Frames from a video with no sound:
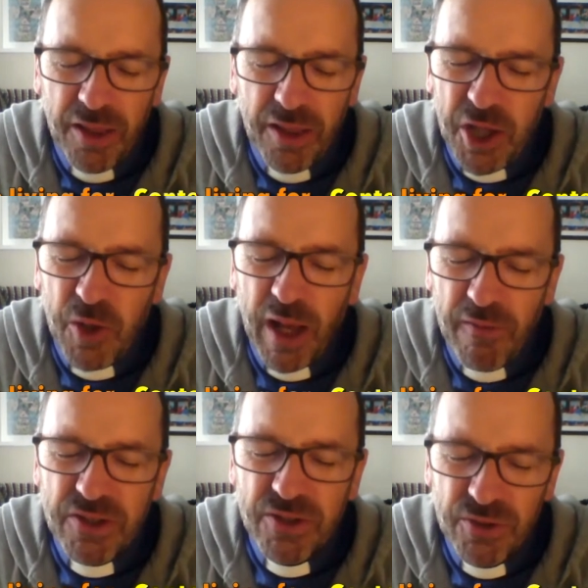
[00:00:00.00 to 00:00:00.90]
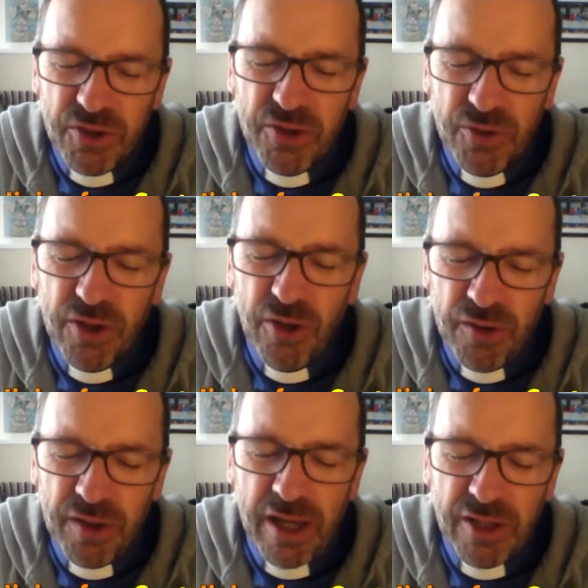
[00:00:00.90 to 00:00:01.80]
that you have such good
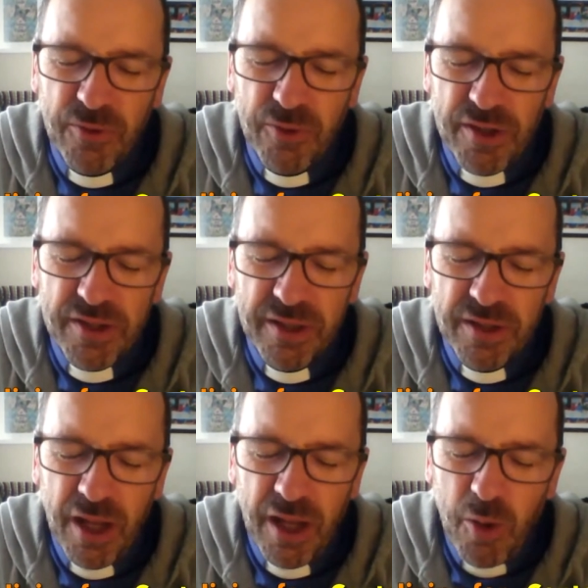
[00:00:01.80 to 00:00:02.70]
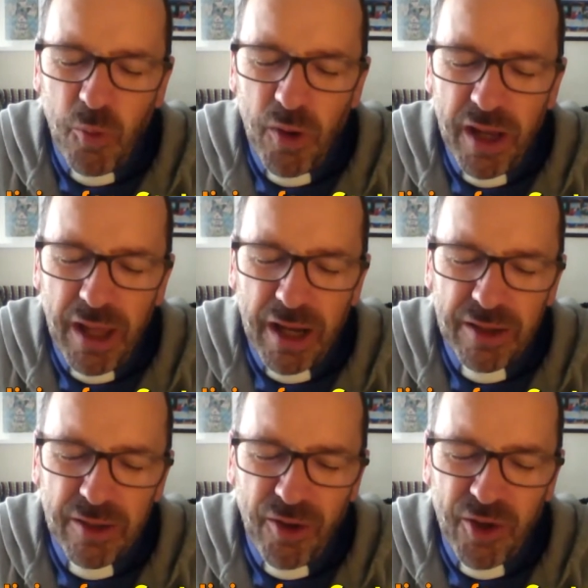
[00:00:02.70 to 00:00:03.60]
longings for us, and we
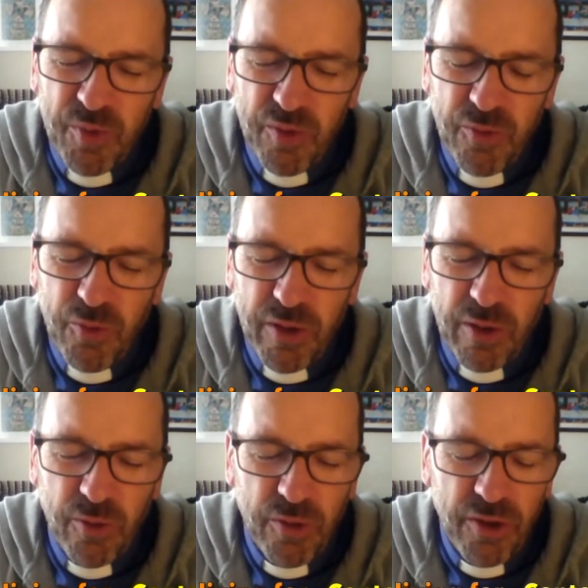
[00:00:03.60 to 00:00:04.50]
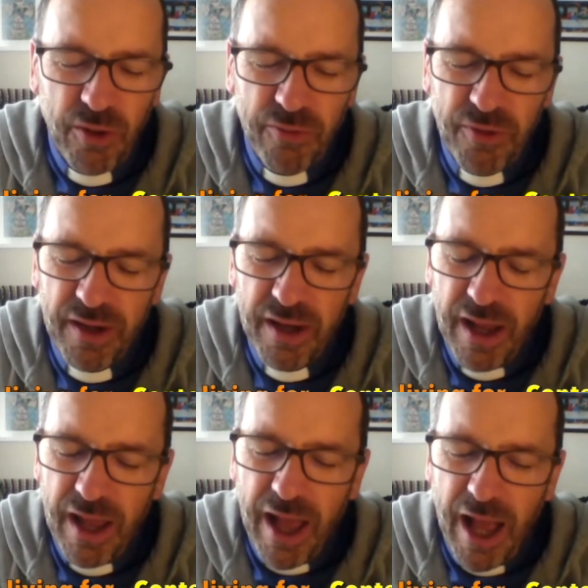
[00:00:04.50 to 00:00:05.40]
acknowledge before you, Lord, that often
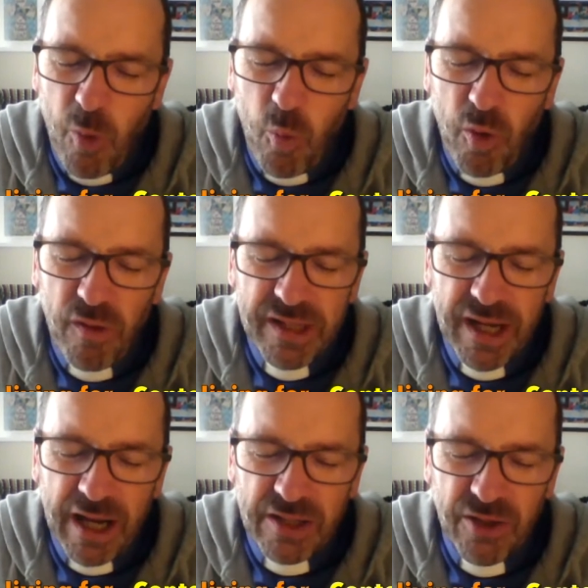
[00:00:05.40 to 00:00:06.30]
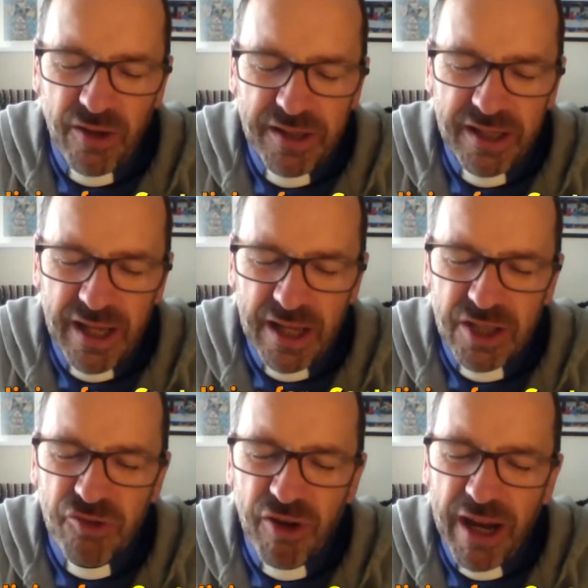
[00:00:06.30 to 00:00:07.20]
our worries and anxieties, our
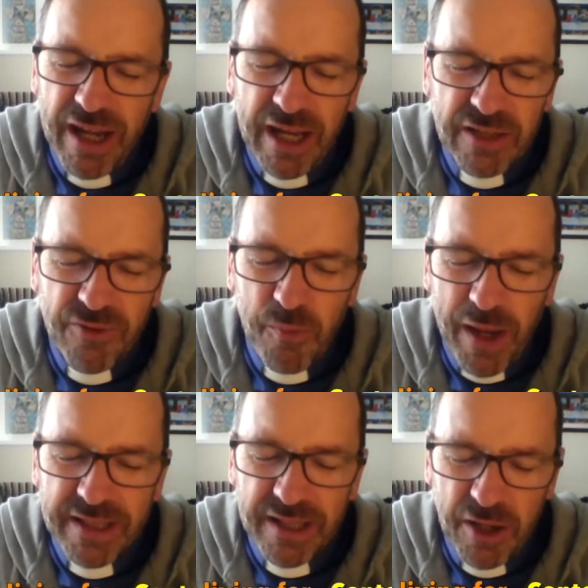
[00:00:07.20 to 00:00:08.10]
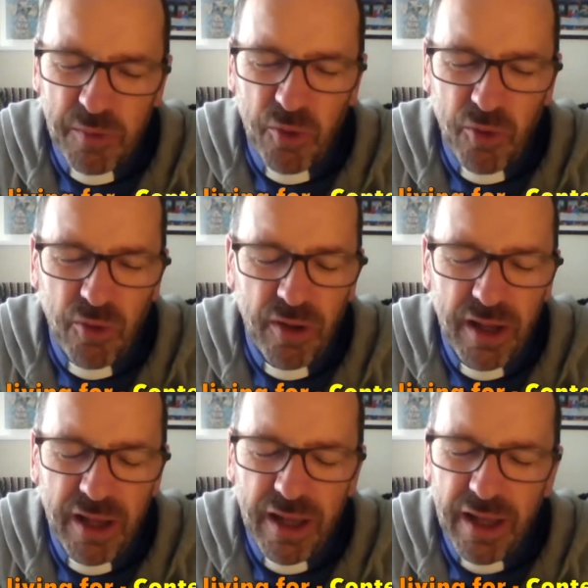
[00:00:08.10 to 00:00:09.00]
strainings for better and more,
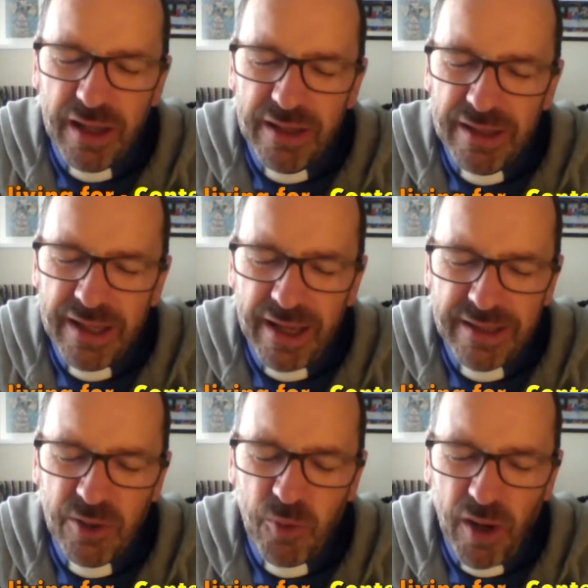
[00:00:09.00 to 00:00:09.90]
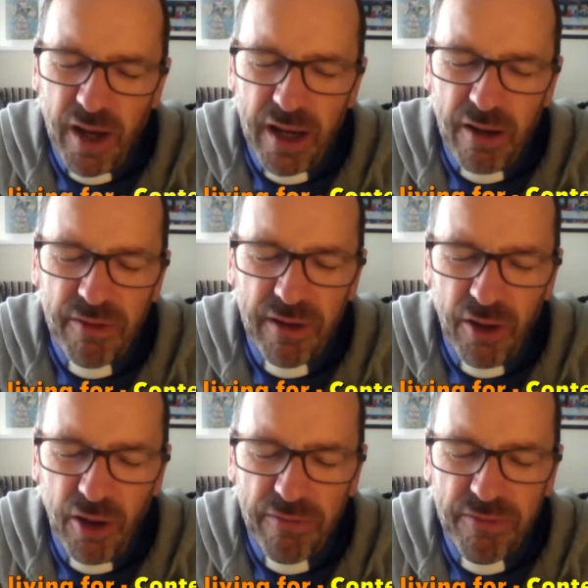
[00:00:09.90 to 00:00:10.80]
can get in the way of the
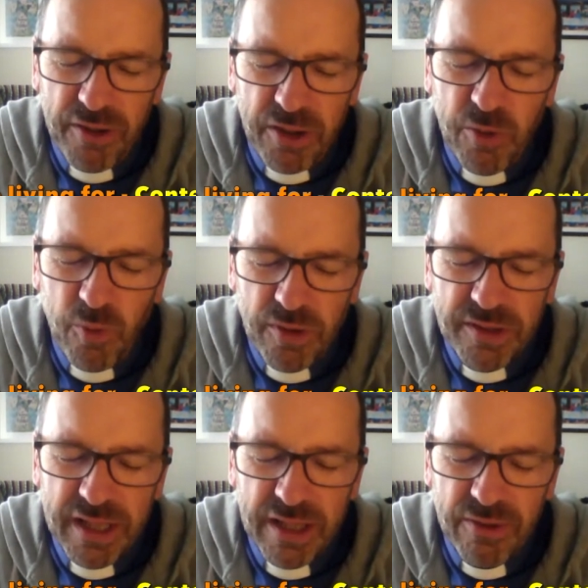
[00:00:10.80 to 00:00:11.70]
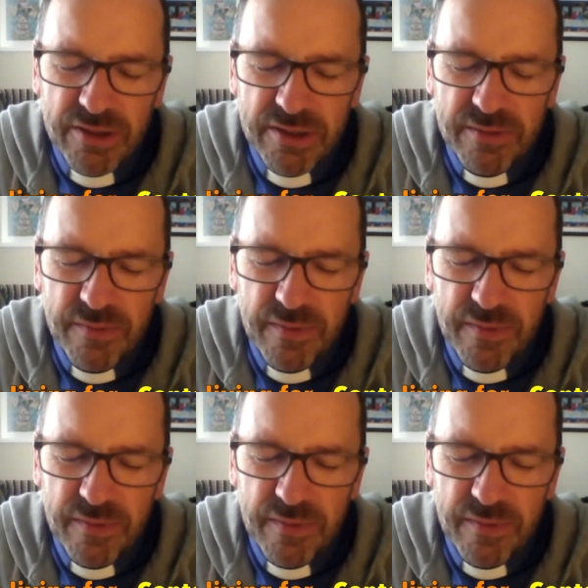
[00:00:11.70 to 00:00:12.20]
life that you want to give us.